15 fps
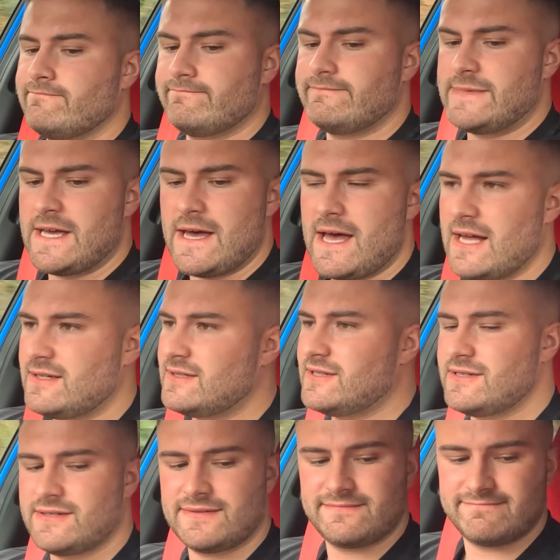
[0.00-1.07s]
Yeah, it's
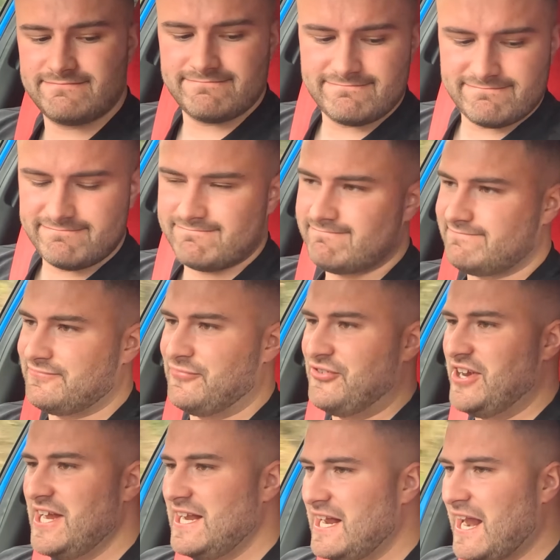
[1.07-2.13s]
just
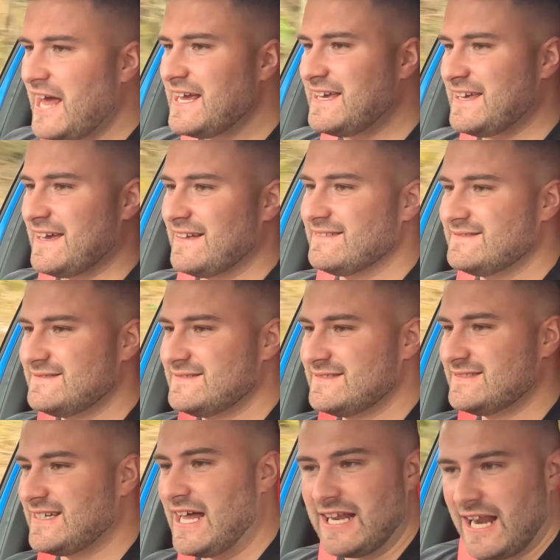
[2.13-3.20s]
really like it.
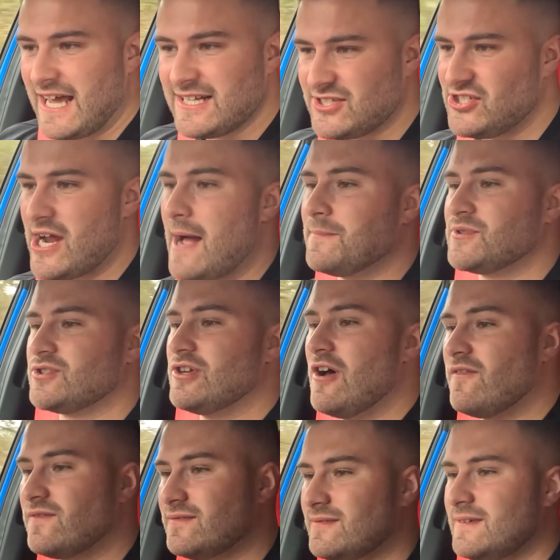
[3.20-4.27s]
And I like Jap stuff.
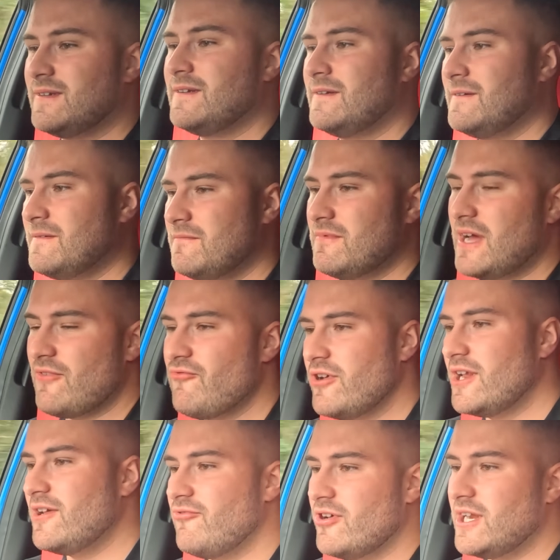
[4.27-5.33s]
I
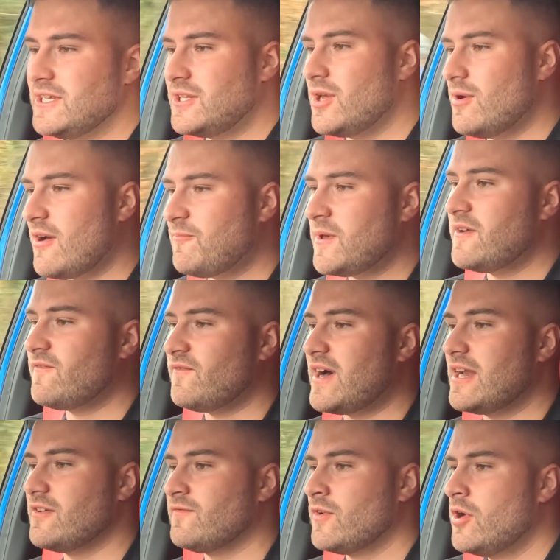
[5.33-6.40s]
really, really do. I've been a fan
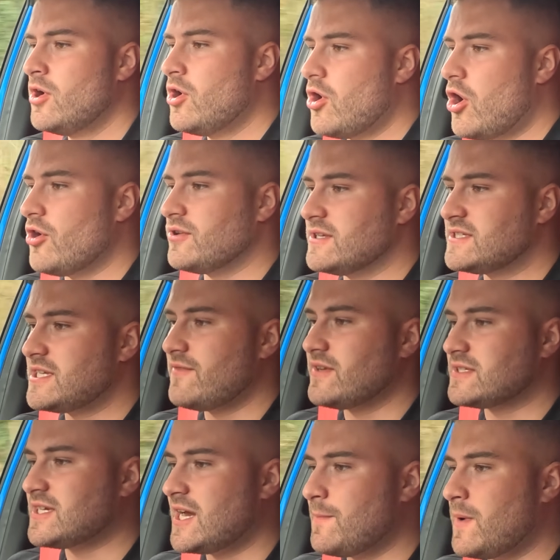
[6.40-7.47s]
of Honda Civic
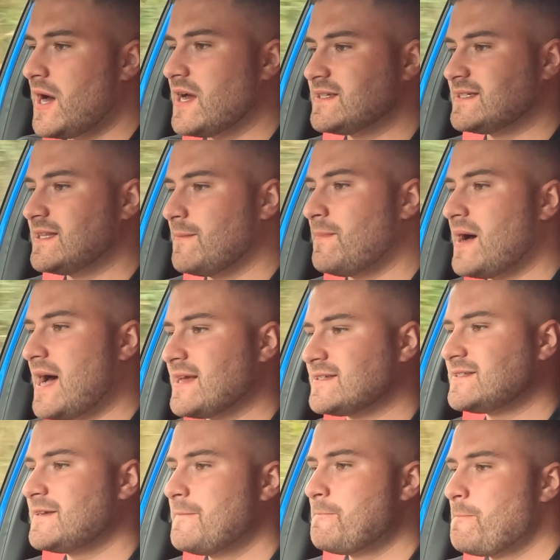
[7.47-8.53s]
Type Rs in the
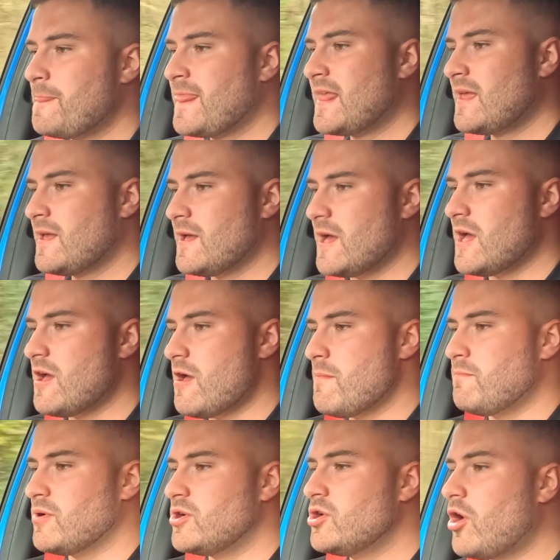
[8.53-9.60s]
past,
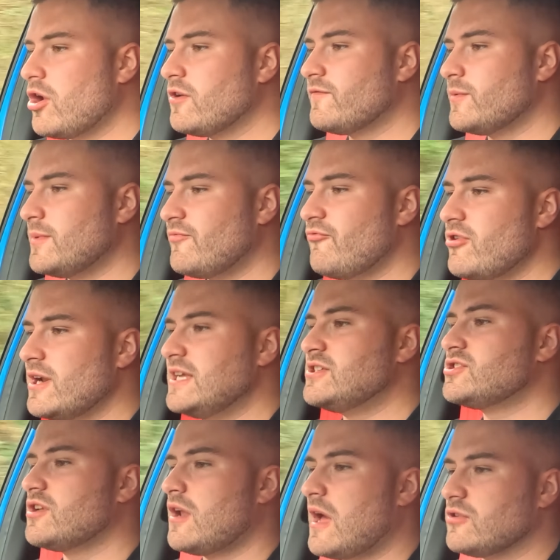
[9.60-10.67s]
but none of them have really
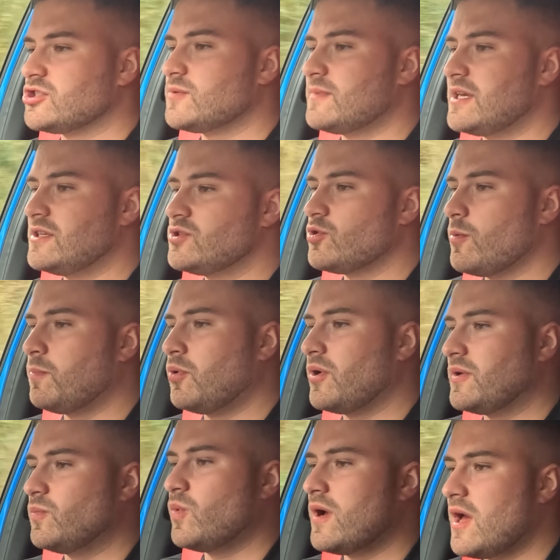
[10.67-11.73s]
stood out to me to a
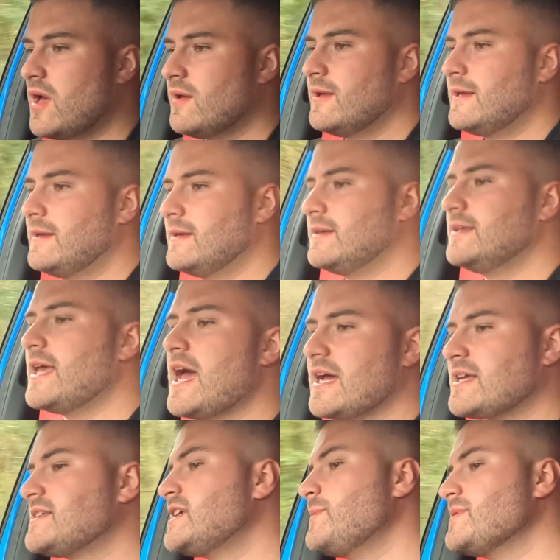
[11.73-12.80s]
point where, yeah, I
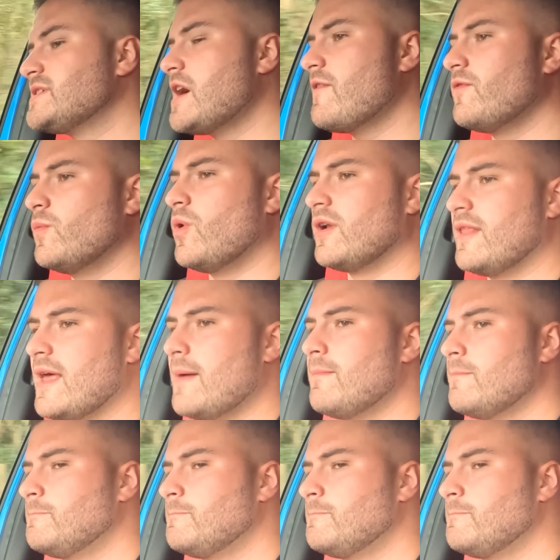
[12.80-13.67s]
could see myself in one of them,